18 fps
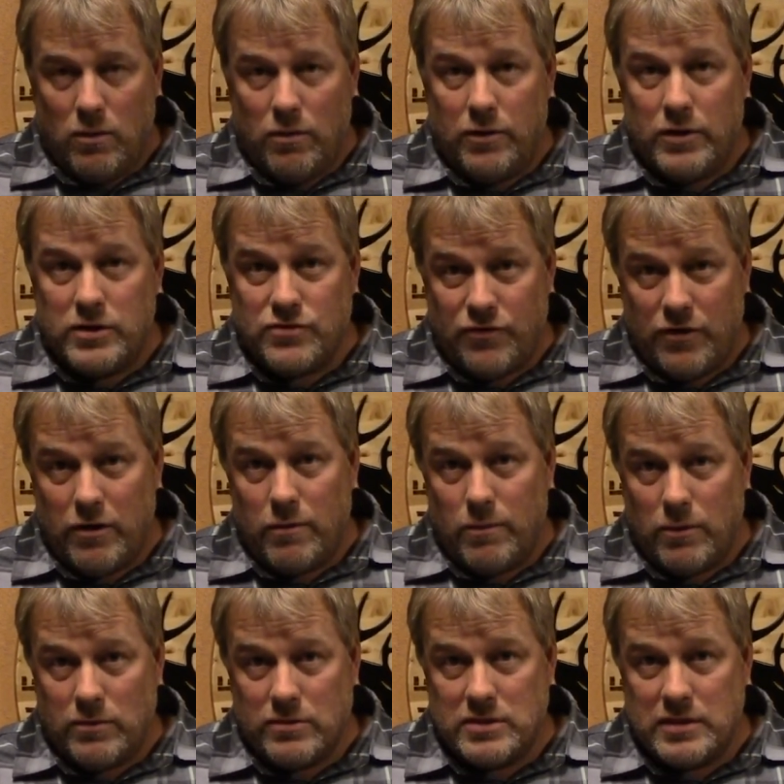There's
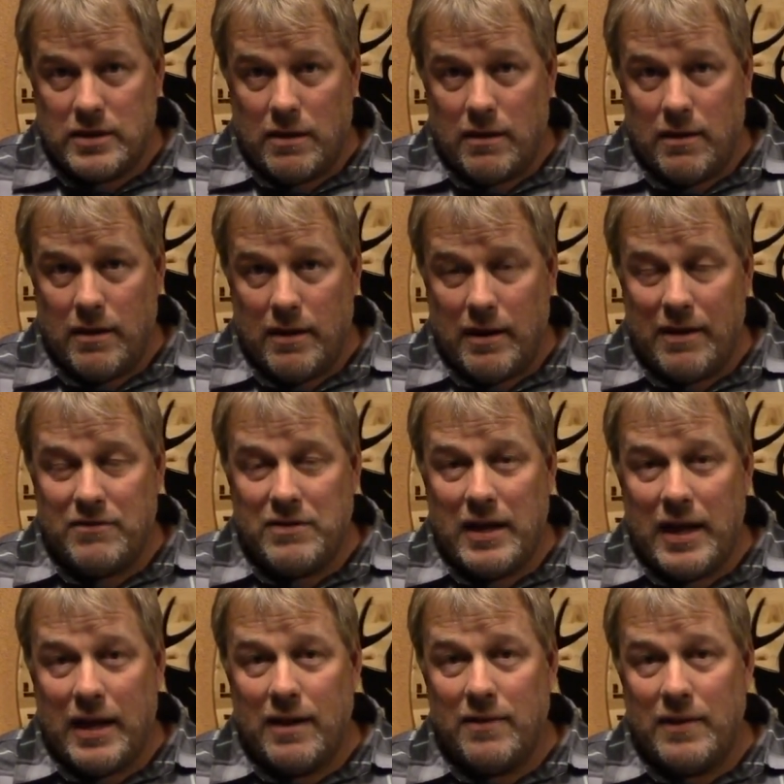pheromones there. And I've
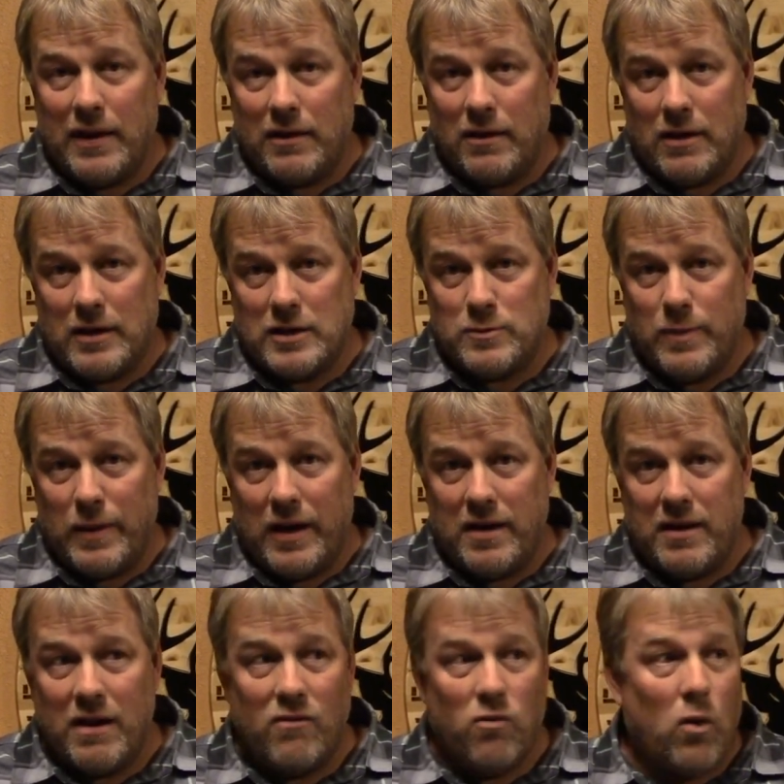taken that gauze
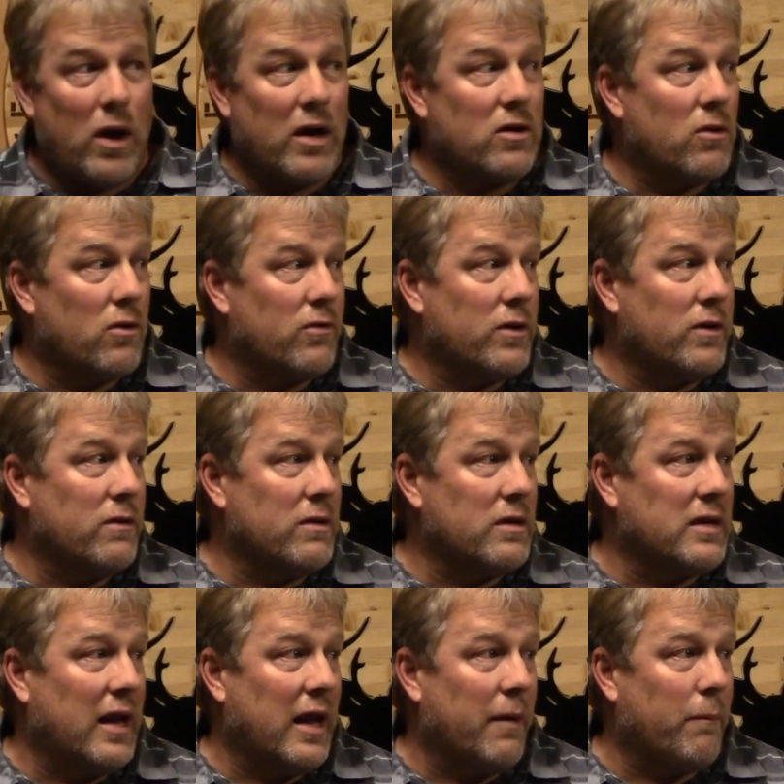pad and I've walked over to a
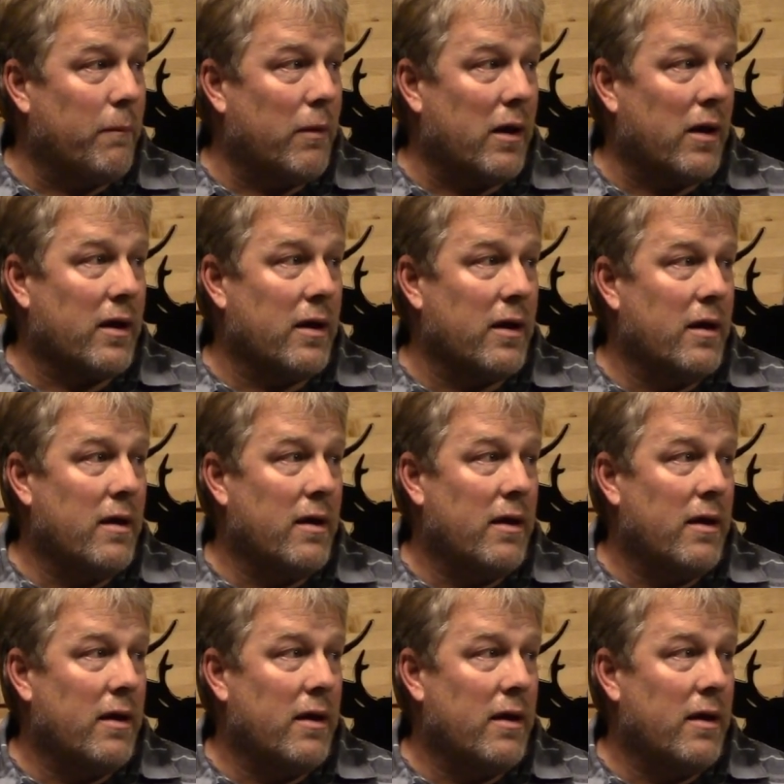tame buck,